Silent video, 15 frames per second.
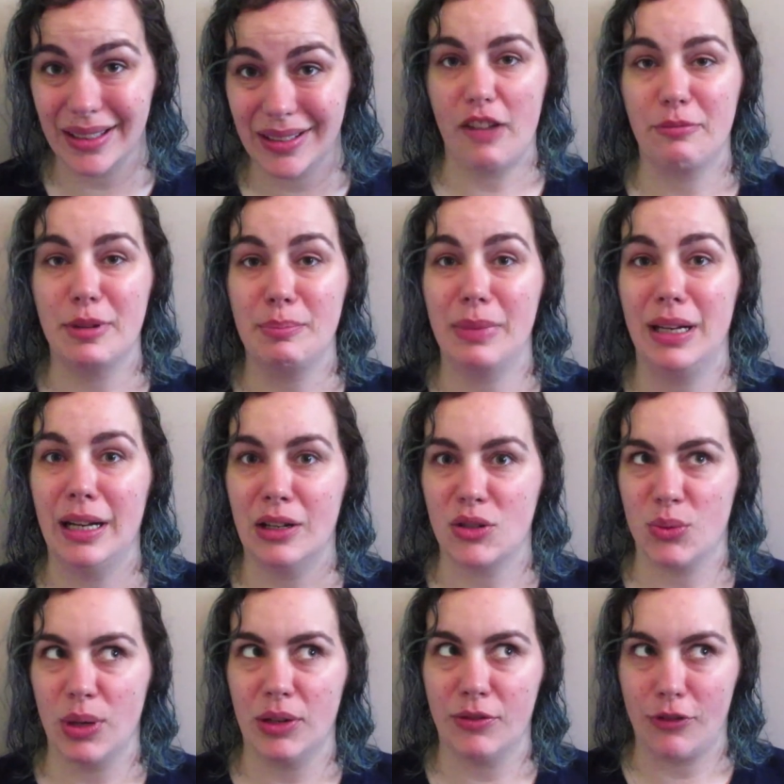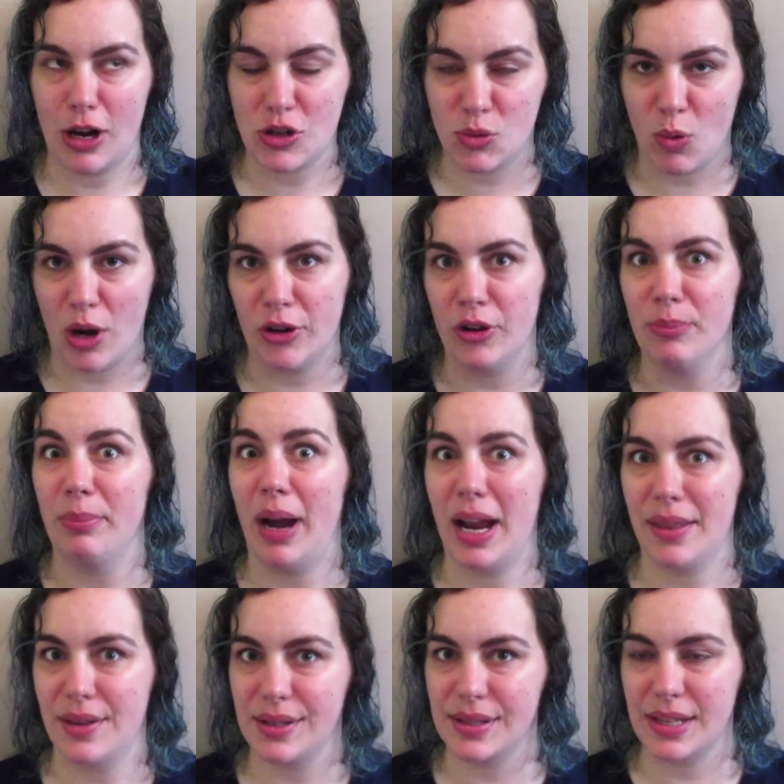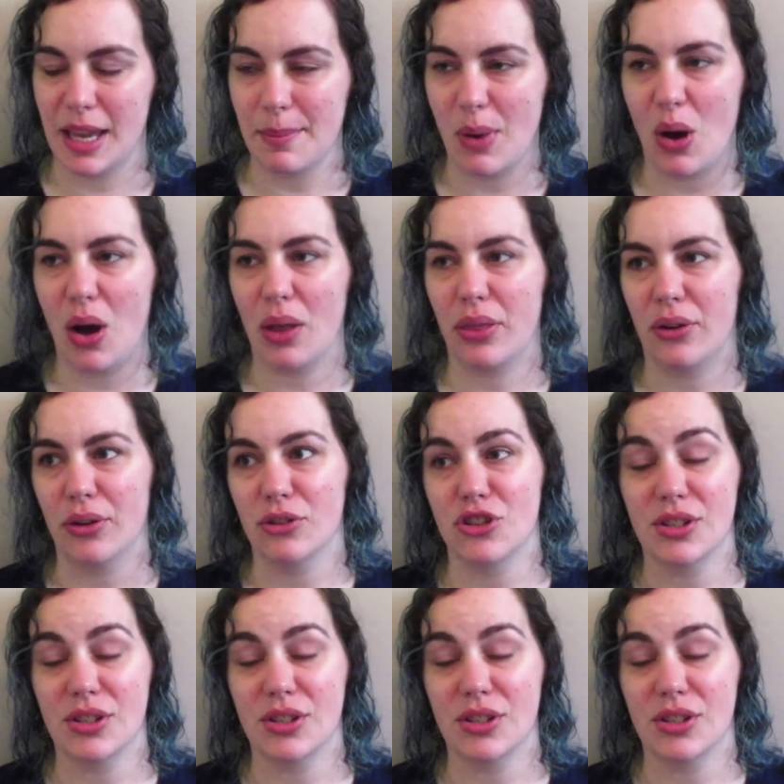I've been meaning to read Freshwater by this same author,